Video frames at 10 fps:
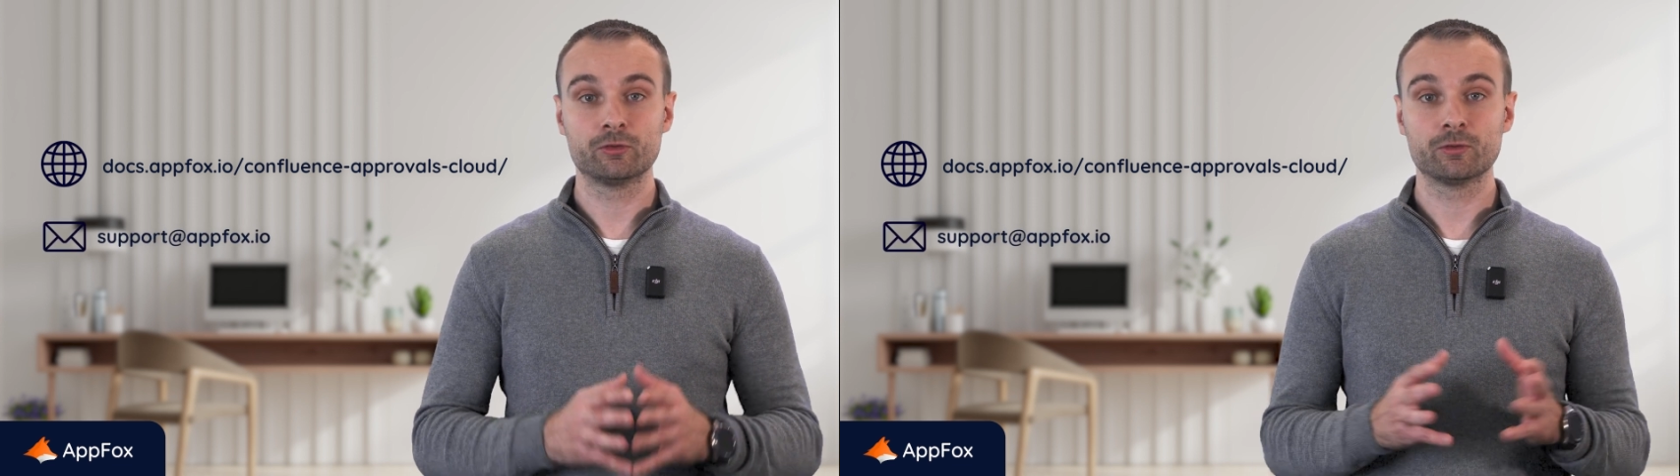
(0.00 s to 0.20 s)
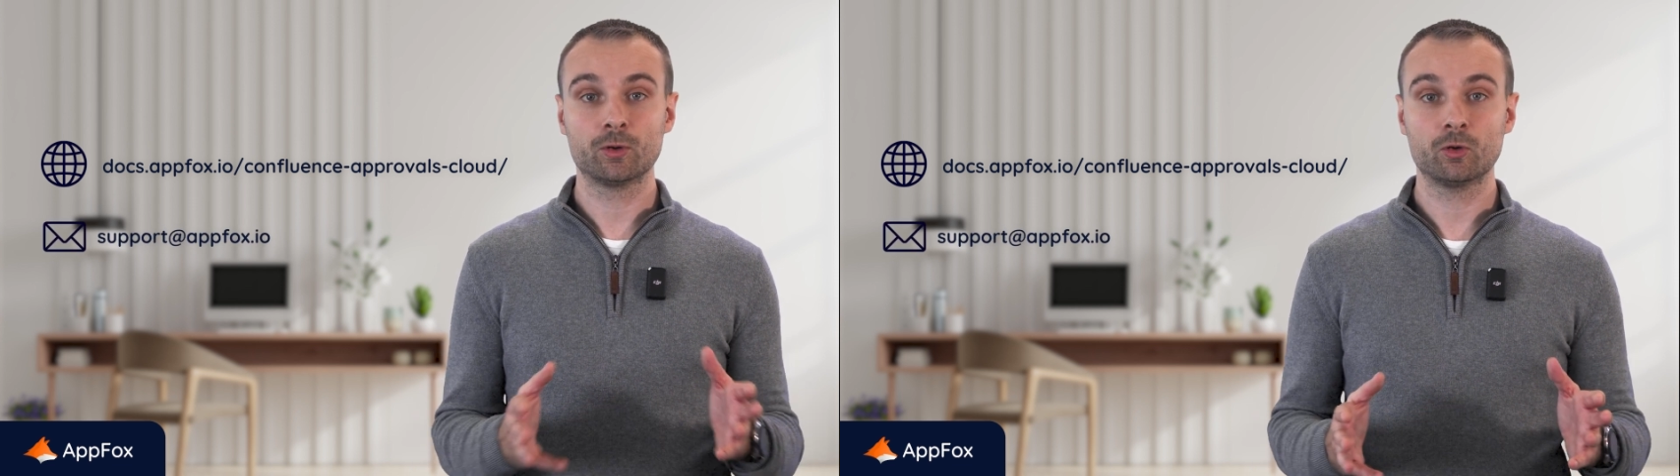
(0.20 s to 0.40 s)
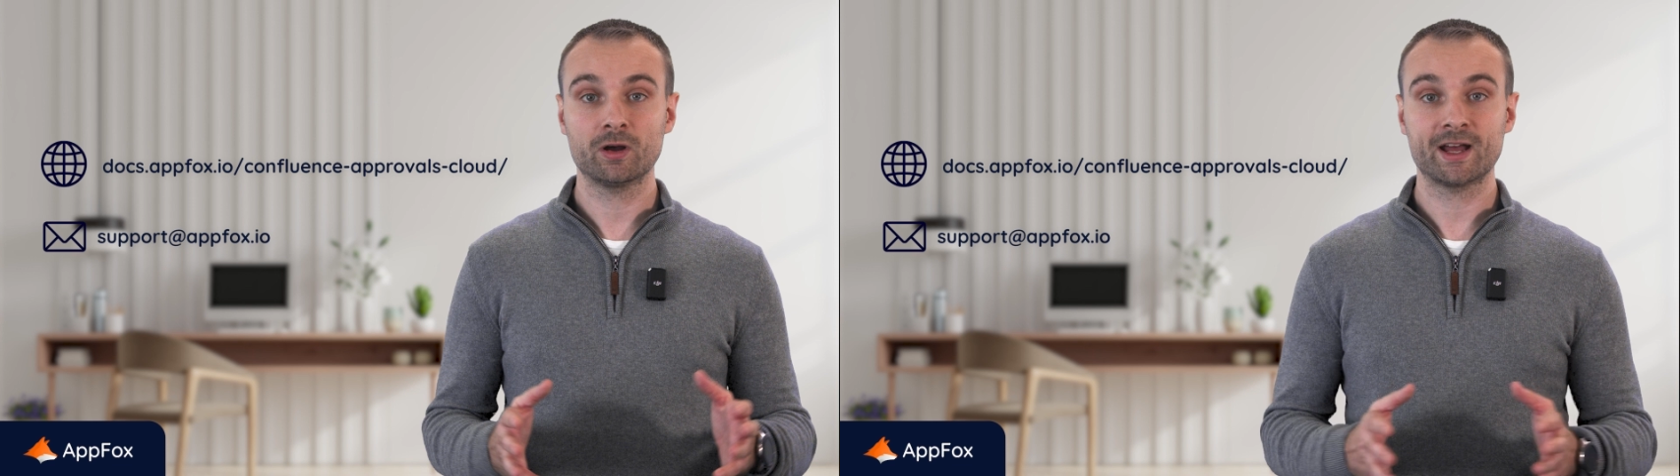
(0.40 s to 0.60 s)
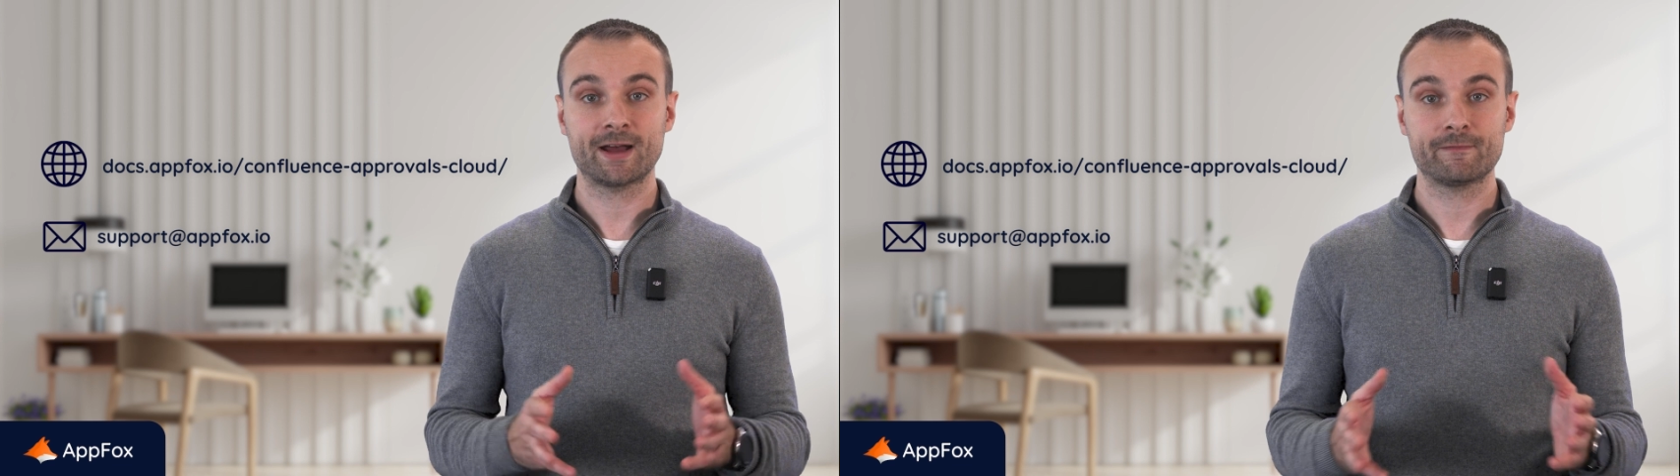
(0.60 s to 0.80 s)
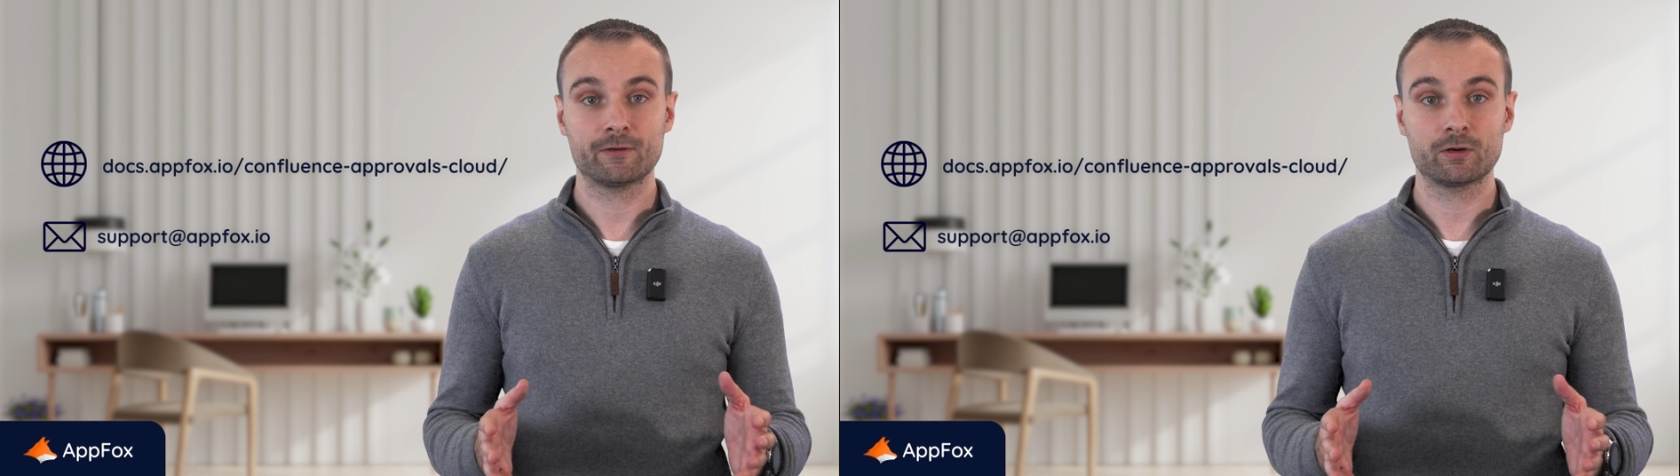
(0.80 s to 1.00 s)

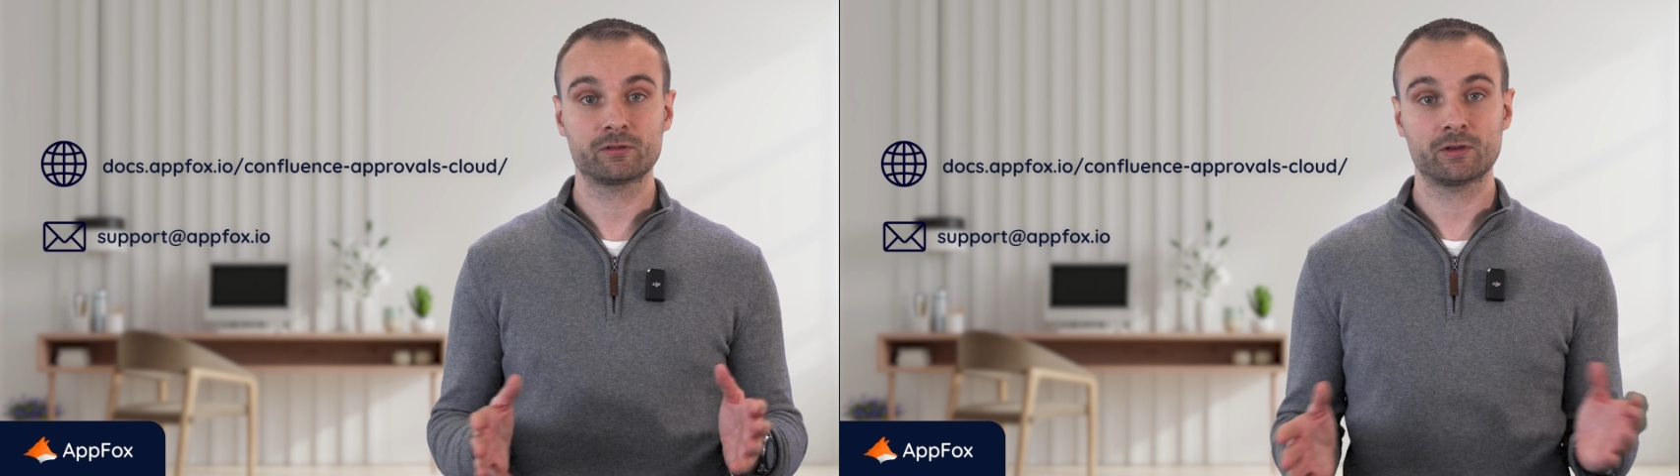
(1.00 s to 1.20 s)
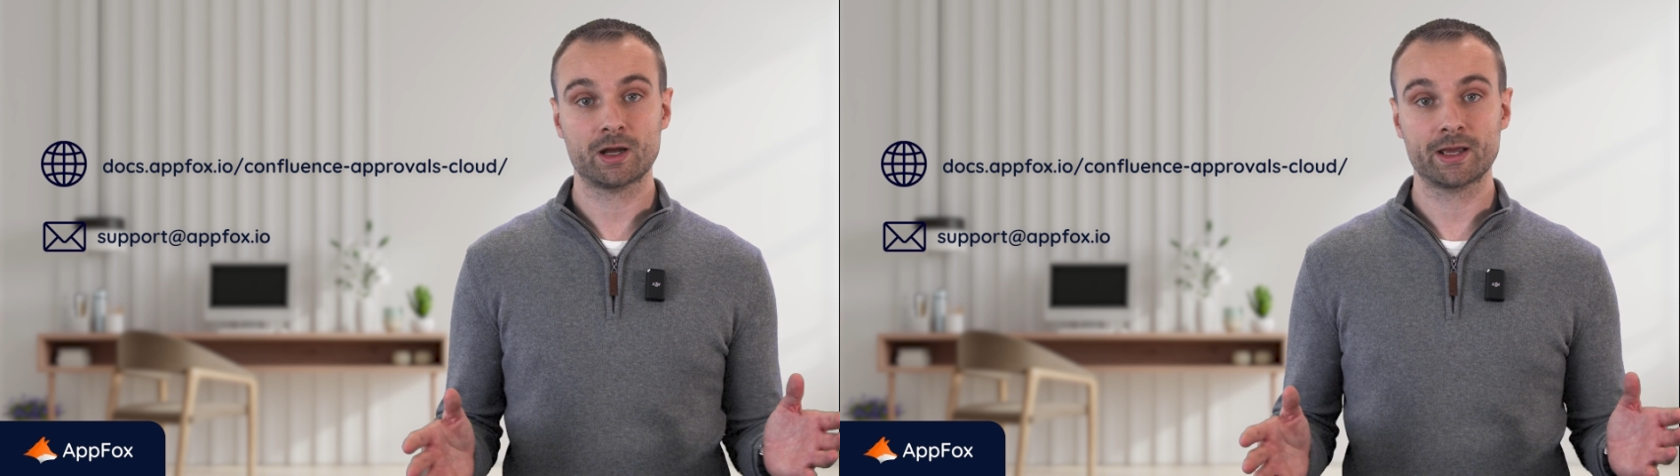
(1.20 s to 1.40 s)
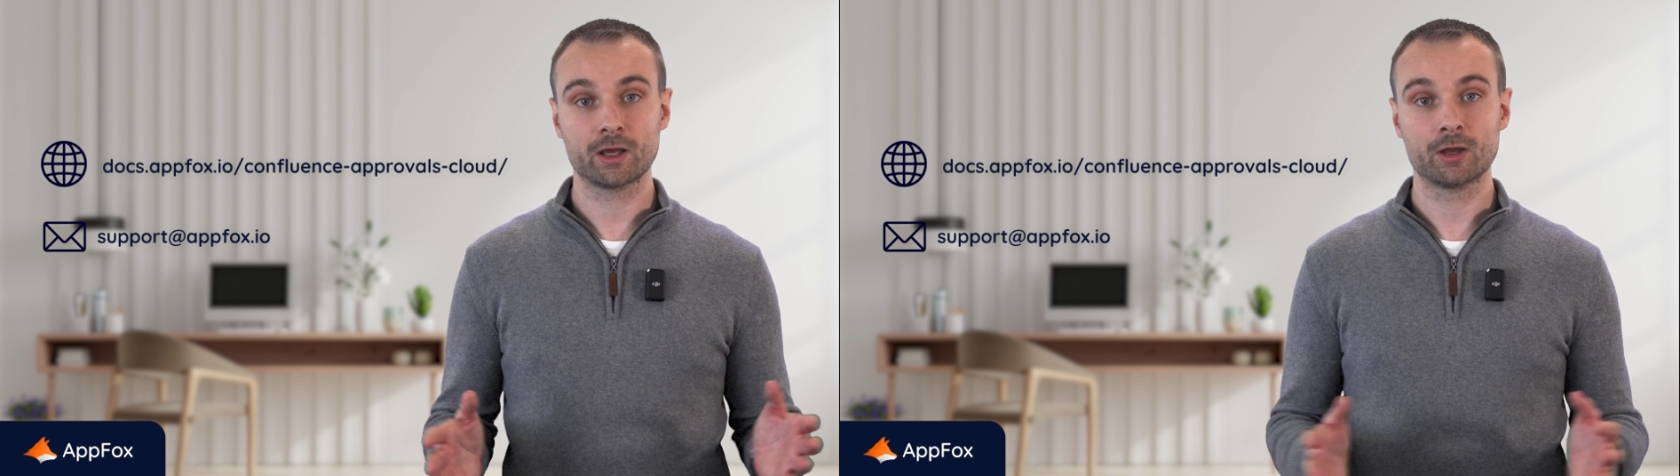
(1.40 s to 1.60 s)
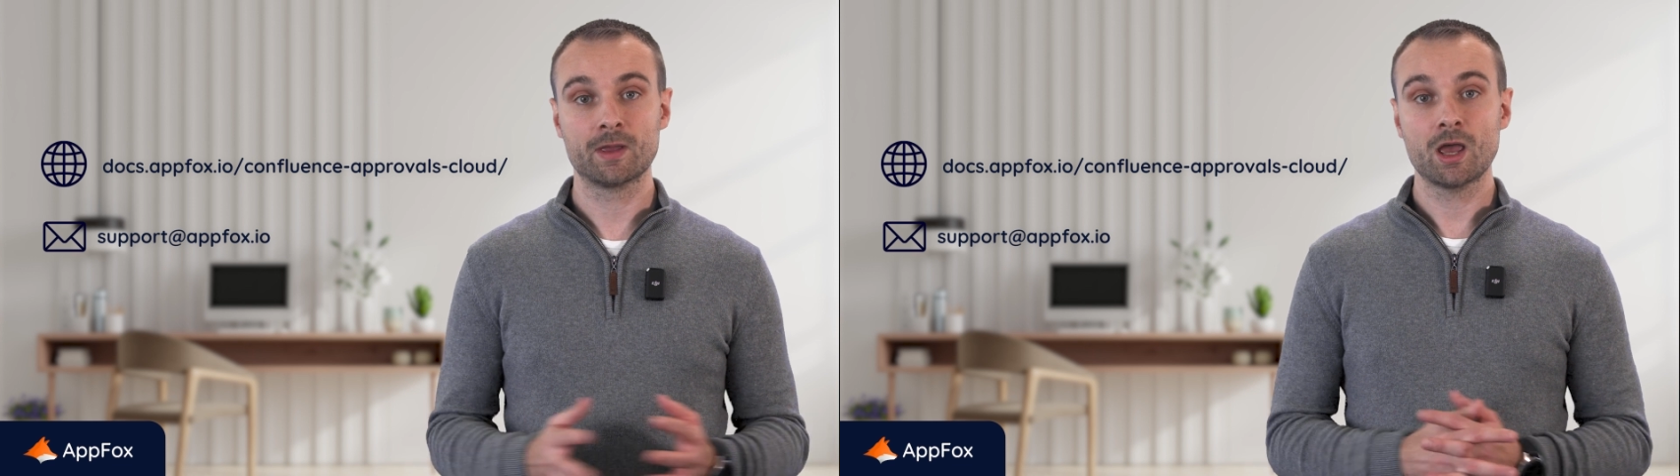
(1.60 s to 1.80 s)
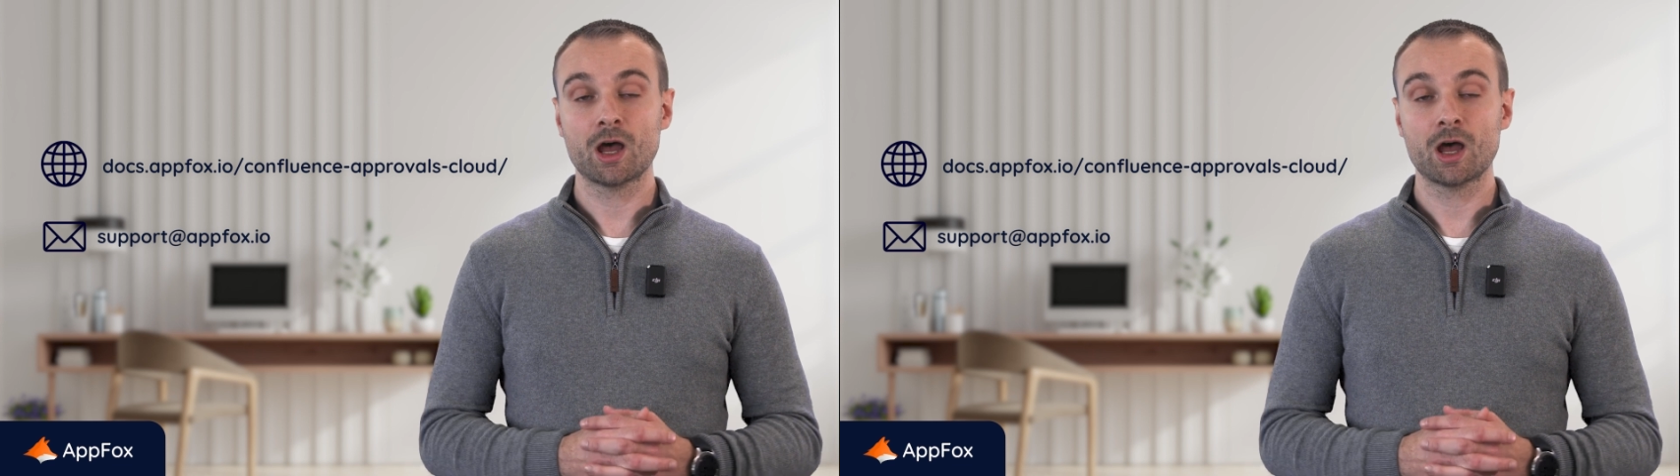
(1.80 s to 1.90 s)
support@appfox.io